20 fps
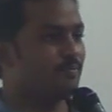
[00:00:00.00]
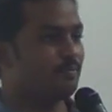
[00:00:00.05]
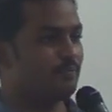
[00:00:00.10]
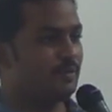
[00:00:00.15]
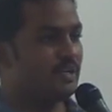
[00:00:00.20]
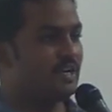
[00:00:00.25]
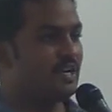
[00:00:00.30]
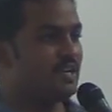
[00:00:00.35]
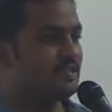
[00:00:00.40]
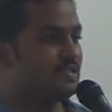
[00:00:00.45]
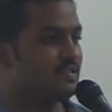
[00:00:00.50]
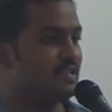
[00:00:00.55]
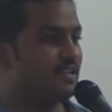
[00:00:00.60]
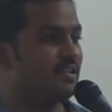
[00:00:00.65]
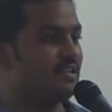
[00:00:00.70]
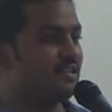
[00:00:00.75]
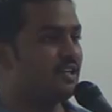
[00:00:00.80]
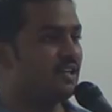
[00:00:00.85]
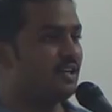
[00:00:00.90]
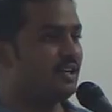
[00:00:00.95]
Company has
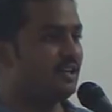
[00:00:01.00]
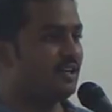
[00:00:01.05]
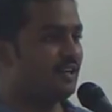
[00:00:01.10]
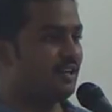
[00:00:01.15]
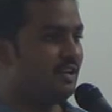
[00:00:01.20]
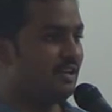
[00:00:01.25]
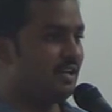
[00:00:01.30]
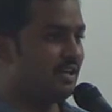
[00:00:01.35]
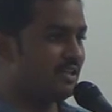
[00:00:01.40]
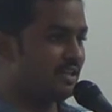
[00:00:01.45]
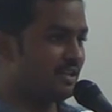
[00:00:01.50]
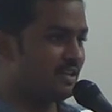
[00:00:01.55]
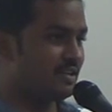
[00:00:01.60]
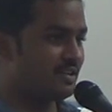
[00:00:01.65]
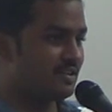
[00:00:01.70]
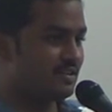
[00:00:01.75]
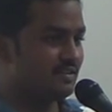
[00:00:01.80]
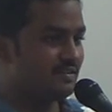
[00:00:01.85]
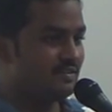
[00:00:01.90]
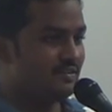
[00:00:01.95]
sent a
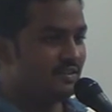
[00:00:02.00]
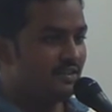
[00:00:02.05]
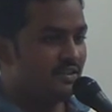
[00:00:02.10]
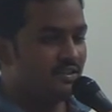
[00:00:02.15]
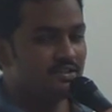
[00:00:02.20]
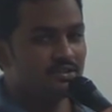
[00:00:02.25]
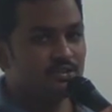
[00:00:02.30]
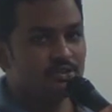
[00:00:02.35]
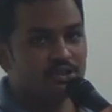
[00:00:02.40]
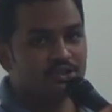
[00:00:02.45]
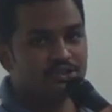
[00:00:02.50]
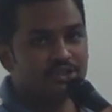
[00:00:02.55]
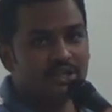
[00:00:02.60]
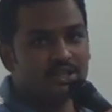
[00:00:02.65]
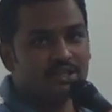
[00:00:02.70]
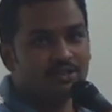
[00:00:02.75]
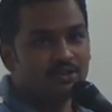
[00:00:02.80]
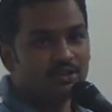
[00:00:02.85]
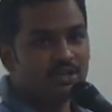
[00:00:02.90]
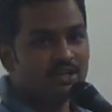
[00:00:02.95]
letter to the
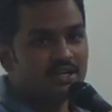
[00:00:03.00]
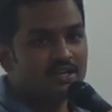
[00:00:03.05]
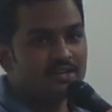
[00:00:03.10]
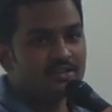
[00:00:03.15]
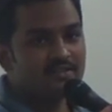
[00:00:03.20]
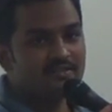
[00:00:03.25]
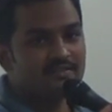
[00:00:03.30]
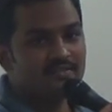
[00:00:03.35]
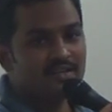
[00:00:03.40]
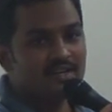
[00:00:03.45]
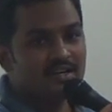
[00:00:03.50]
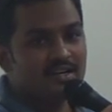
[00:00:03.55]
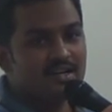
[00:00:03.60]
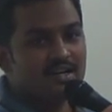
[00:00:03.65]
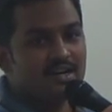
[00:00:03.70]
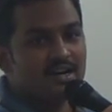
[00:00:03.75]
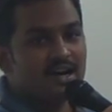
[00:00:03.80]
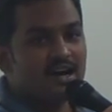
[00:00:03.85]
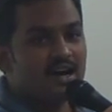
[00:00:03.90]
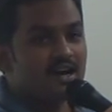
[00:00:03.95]
shareholder
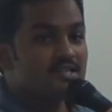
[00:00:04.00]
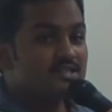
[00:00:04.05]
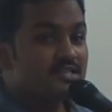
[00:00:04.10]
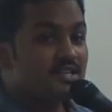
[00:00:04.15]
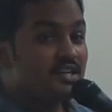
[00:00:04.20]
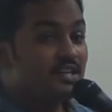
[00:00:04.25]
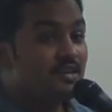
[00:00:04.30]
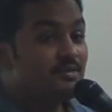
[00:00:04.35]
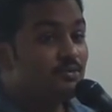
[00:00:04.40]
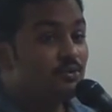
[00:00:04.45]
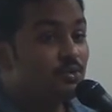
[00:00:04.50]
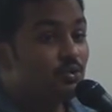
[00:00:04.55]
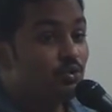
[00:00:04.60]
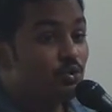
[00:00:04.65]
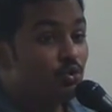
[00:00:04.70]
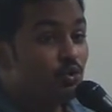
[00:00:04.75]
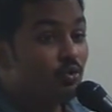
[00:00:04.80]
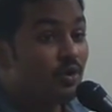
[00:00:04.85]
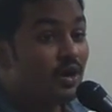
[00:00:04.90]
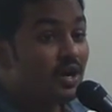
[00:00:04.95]
asking him
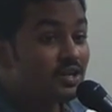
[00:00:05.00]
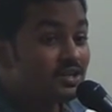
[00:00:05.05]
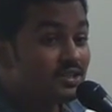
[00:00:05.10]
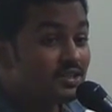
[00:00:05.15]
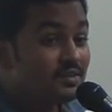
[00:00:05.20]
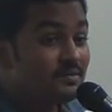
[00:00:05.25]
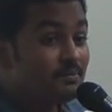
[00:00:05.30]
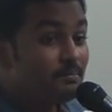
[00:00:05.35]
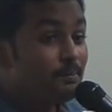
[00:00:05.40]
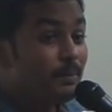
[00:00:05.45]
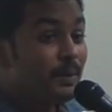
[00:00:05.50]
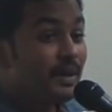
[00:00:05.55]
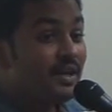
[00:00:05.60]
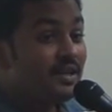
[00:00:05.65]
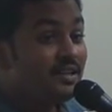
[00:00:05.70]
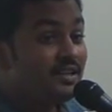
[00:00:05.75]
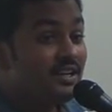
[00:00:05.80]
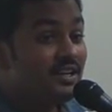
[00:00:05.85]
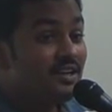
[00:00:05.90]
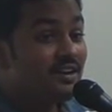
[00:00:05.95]
to do what?
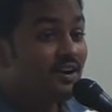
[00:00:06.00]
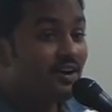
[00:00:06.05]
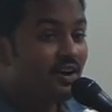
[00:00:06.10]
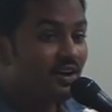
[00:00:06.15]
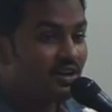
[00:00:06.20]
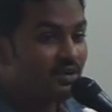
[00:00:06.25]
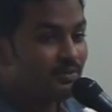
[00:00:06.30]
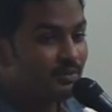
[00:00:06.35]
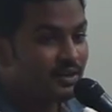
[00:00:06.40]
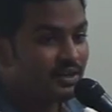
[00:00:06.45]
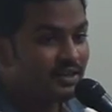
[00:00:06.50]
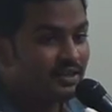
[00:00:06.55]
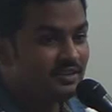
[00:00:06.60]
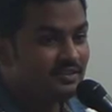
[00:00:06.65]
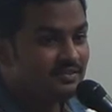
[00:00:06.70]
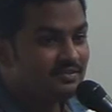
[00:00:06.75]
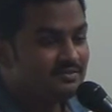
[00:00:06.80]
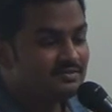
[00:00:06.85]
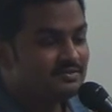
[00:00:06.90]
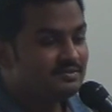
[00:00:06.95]
Pay the call
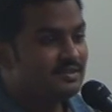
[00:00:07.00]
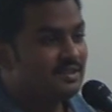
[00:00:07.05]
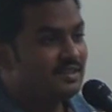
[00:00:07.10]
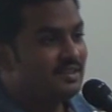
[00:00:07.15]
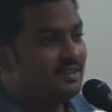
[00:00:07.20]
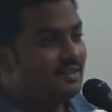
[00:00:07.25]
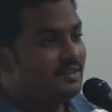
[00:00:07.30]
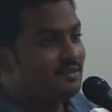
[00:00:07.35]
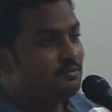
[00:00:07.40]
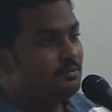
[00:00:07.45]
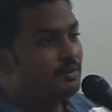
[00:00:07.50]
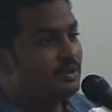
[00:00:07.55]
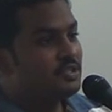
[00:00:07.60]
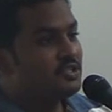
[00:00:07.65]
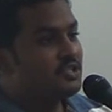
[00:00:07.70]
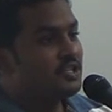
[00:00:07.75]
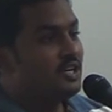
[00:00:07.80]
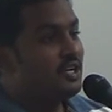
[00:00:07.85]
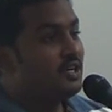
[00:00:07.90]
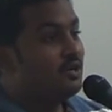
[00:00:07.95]
money.
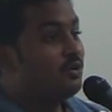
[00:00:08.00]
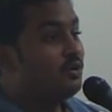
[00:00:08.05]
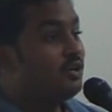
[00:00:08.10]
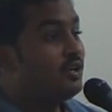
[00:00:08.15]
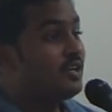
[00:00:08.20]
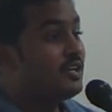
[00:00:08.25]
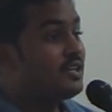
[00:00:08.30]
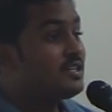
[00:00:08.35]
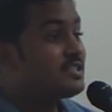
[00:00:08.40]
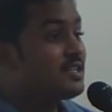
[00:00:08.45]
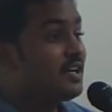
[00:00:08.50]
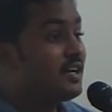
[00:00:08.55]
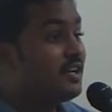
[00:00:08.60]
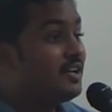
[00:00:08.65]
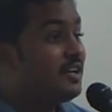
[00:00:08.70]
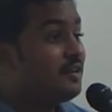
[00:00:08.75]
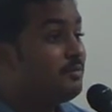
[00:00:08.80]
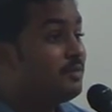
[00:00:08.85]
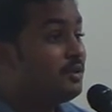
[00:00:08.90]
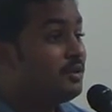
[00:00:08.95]
But shareholder is
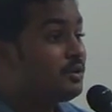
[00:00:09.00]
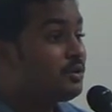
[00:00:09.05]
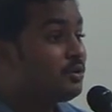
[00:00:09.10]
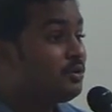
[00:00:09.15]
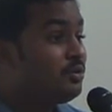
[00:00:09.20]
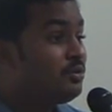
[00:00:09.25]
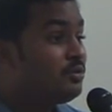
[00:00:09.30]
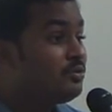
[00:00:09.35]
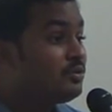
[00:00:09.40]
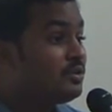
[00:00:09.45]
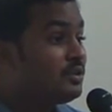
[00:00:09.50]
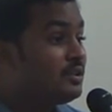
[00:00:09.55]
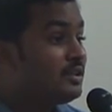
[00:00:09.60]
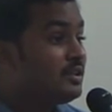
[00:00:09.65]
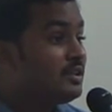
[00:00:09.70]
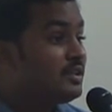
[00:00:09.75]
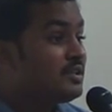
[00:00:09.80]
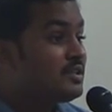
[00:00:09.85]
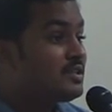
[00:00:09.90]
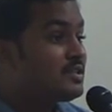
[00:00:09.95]
unable to
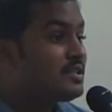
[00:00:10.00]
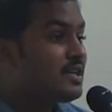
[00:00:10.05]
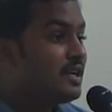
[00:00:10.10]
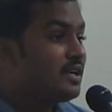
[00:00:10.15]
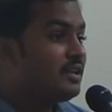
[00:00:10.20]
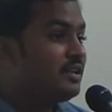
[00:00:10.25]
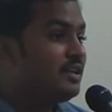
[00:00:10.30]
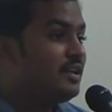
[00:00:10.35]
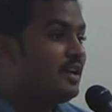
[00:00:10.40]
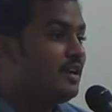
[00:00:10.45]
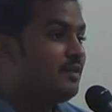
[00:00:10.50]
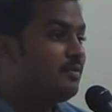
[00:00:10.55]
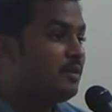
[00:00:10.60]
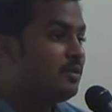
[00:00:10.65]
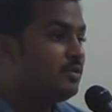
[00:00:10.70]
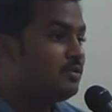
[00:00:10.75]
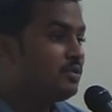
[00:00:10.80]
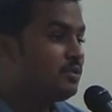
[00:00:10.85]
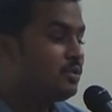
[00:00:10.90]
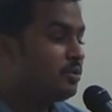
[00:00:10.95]
send the
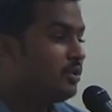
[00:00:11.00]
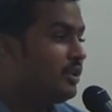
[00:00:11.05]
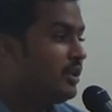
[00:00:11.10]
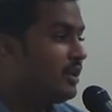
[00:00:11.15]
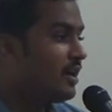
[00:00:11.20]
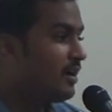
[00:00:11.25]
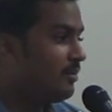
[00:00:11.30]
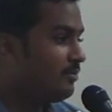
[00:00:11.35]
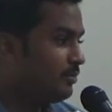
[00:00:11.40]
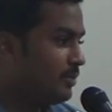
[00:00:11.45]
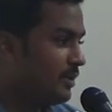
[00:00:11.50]
amount to the